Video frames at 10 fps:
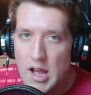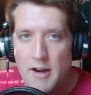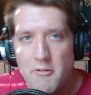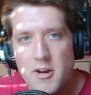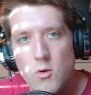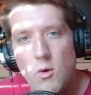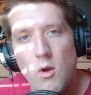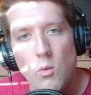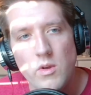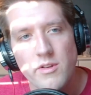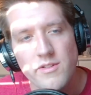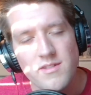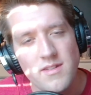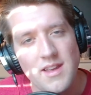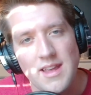I don't know. We'll
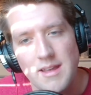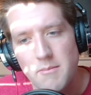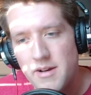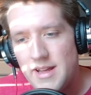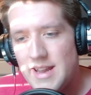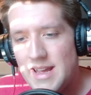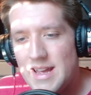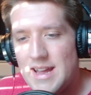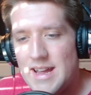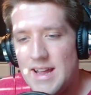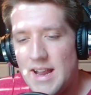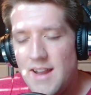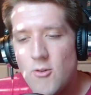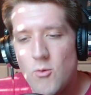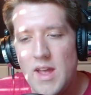see. But
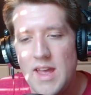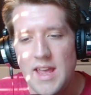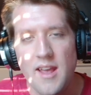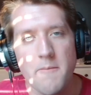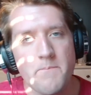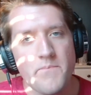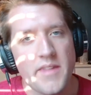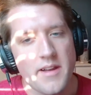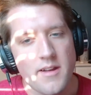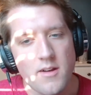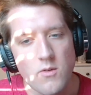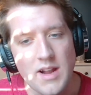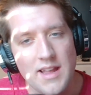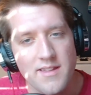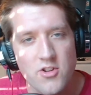either way,
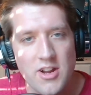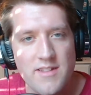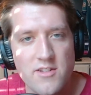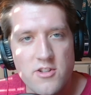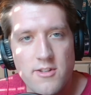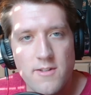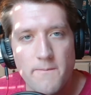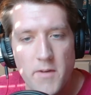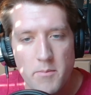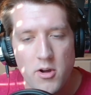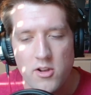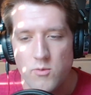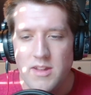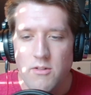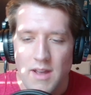we got to transition to some football
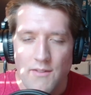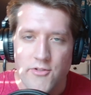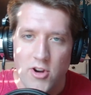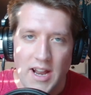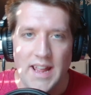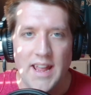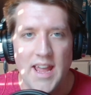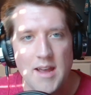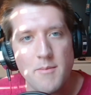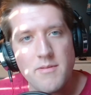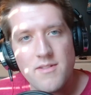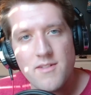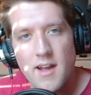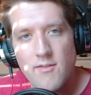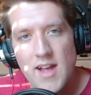because we do have training camp
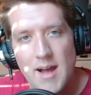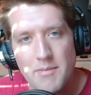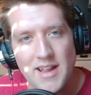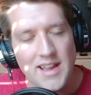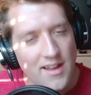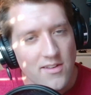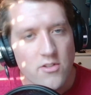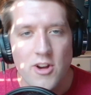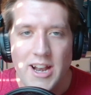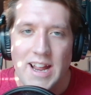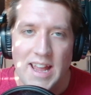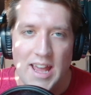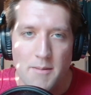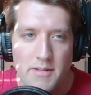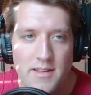stuff happening. Yes, training
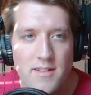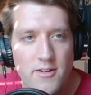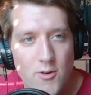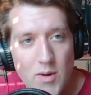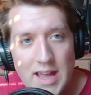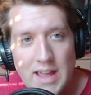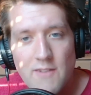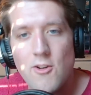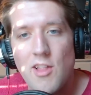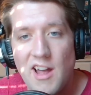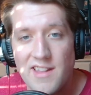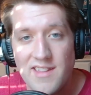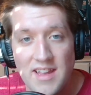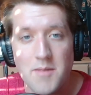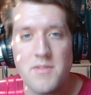camp is underway for a lot of
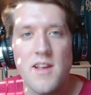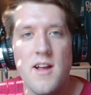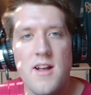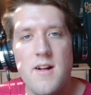teams.